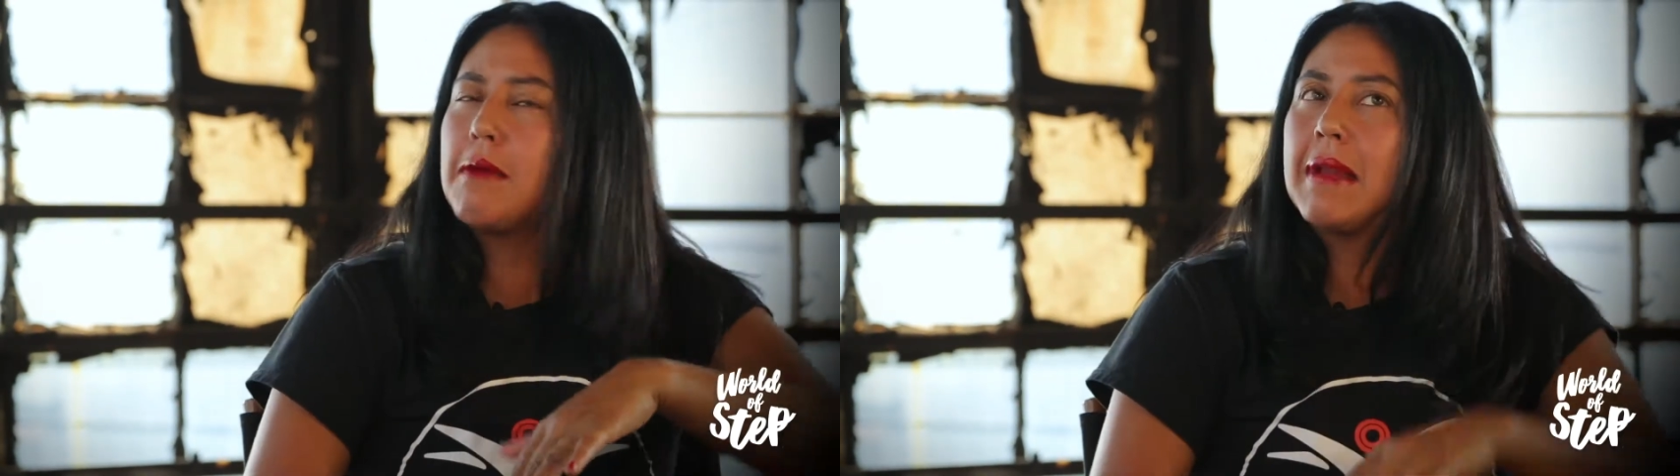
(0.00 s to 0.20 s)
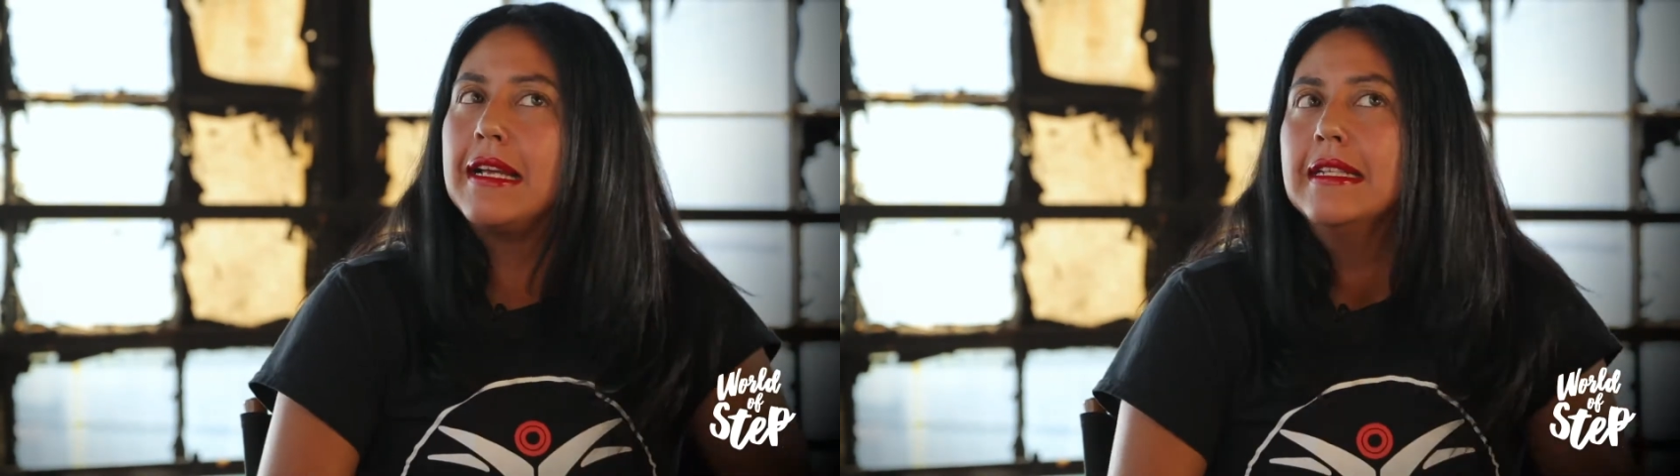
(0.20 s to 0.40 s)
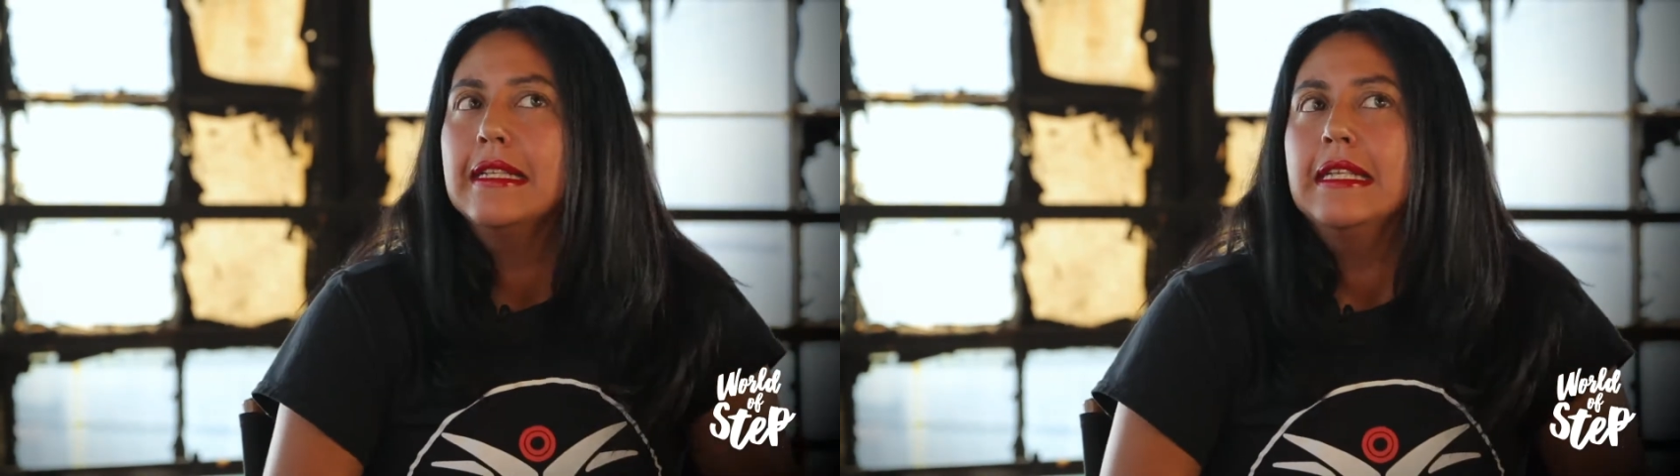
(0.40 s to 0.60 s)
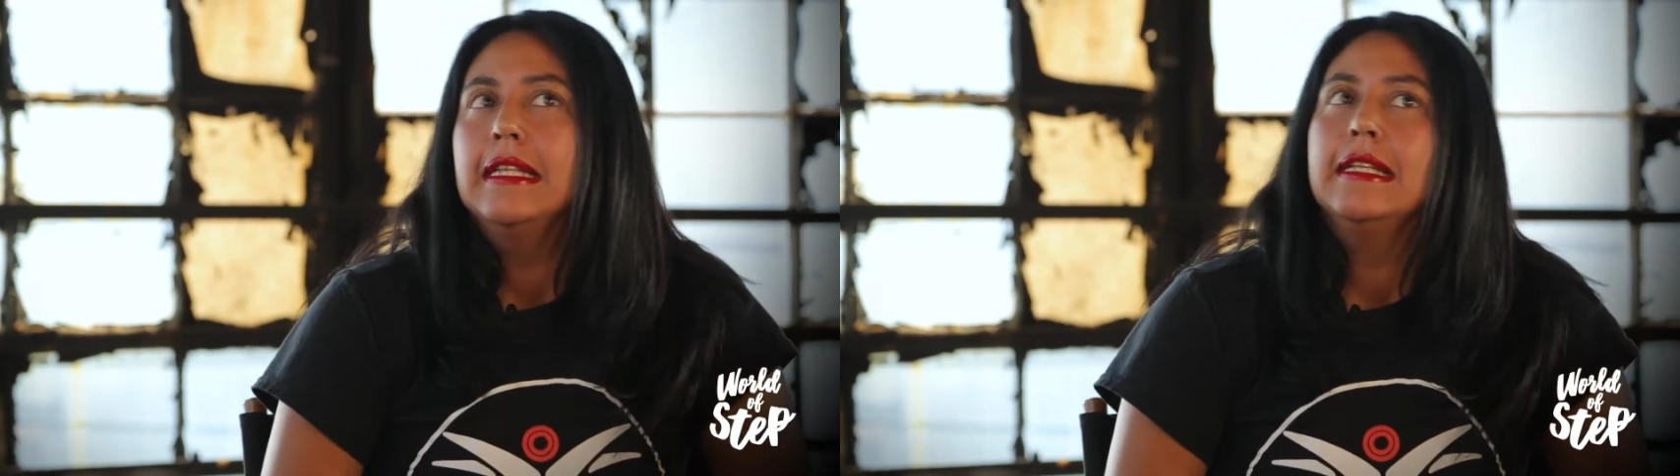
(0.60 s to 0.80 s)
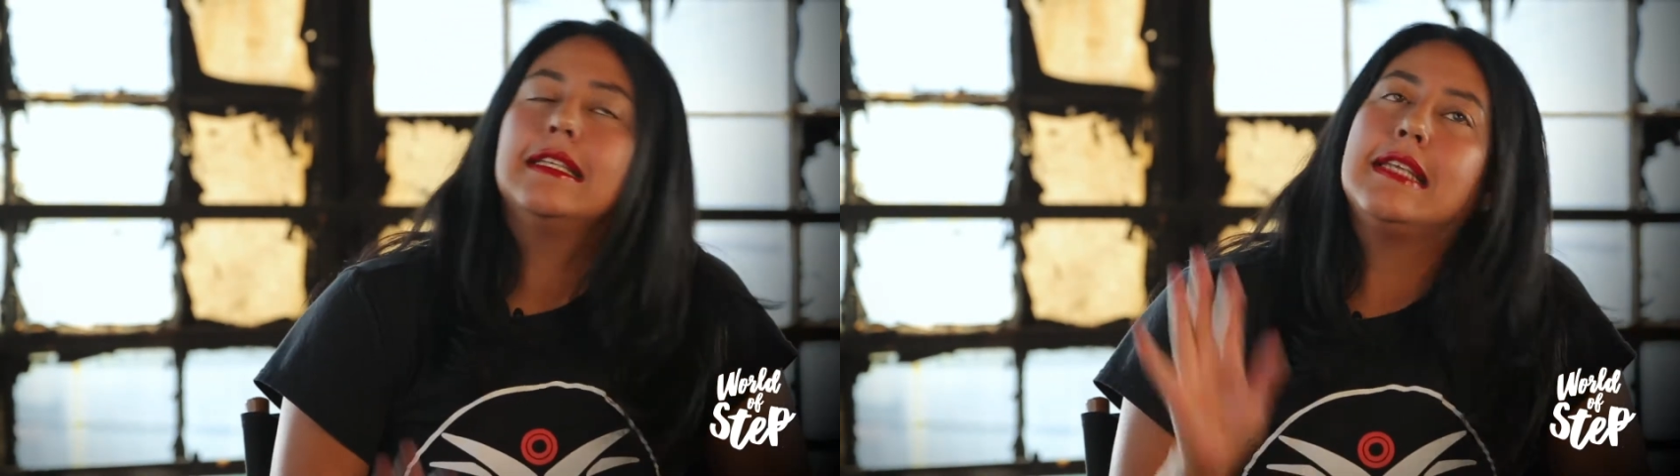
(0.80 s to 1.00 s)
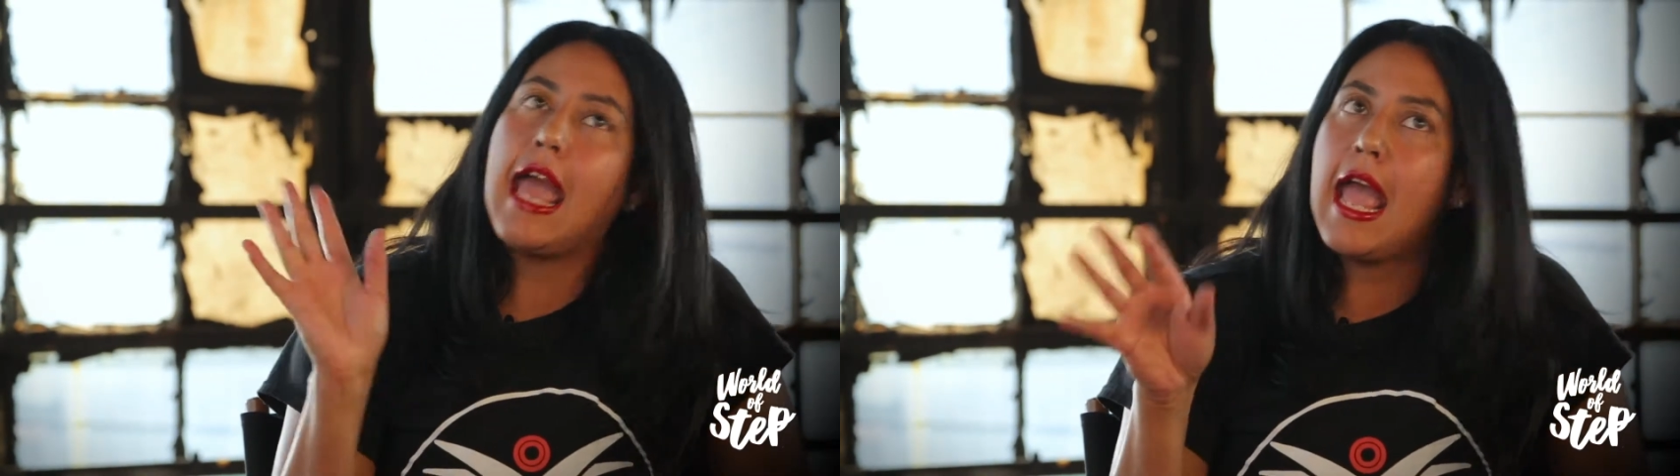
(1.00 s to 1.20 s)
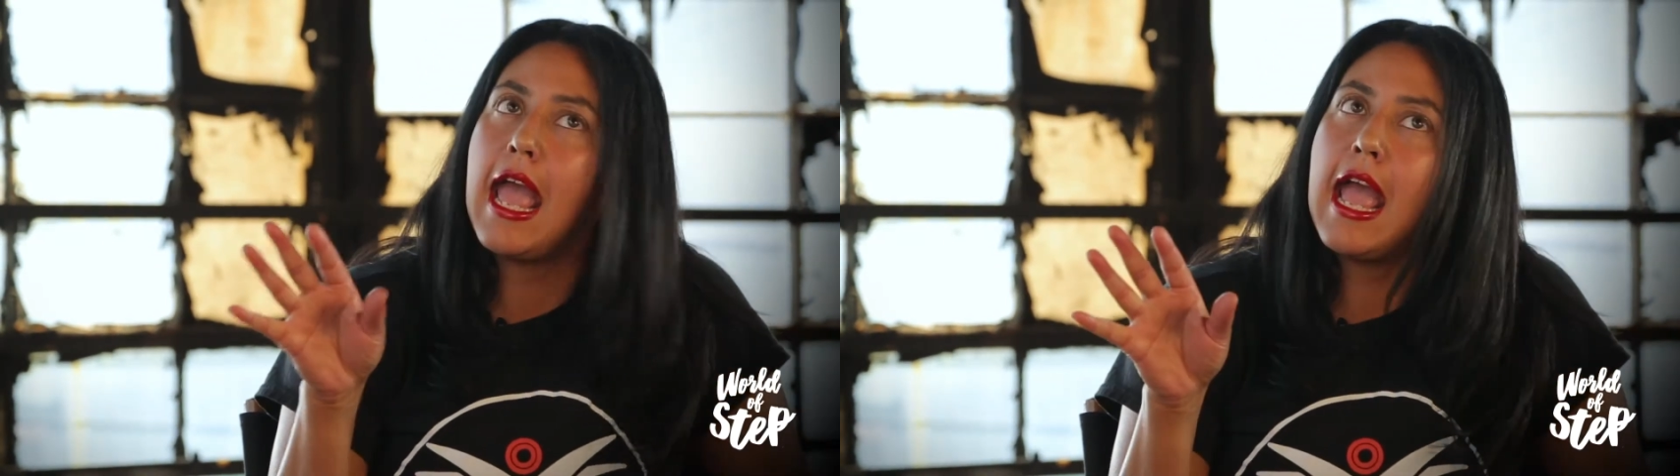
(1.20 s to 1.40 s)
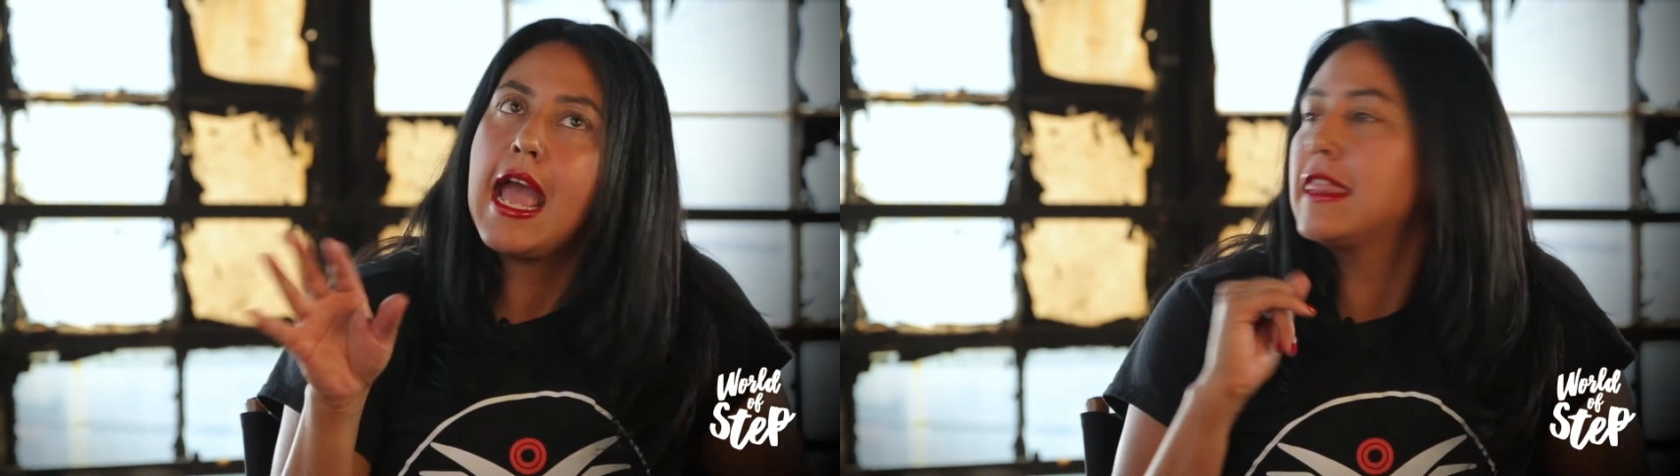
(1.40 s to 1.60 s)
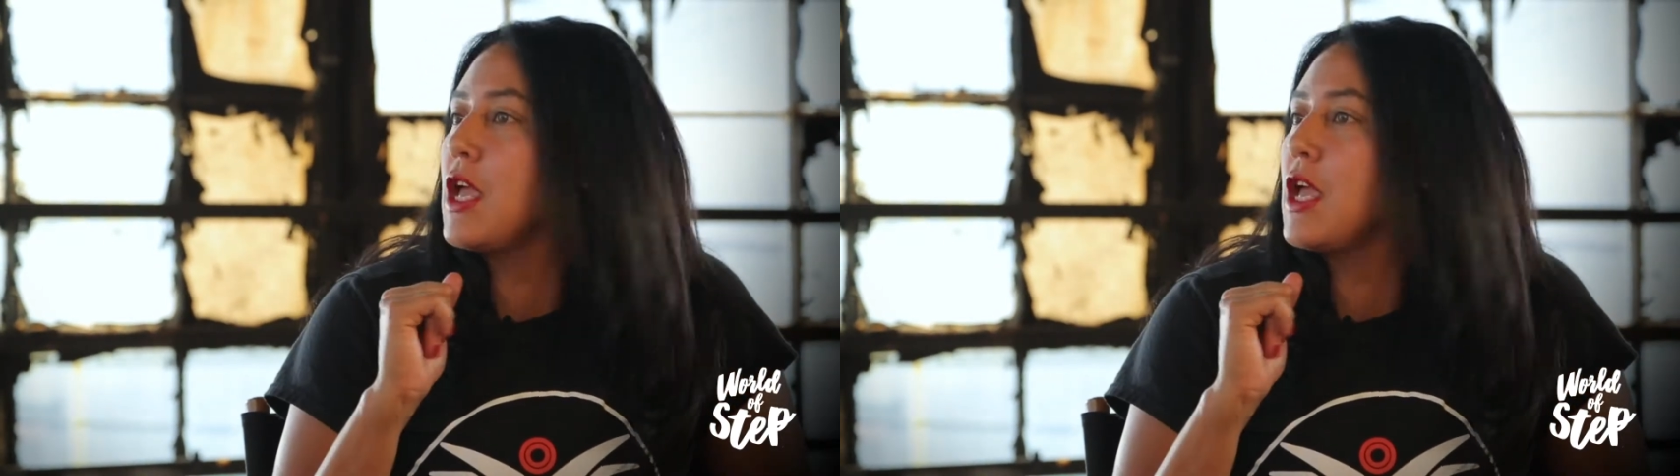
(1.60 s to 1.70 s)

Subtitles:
I'm like, yeah, I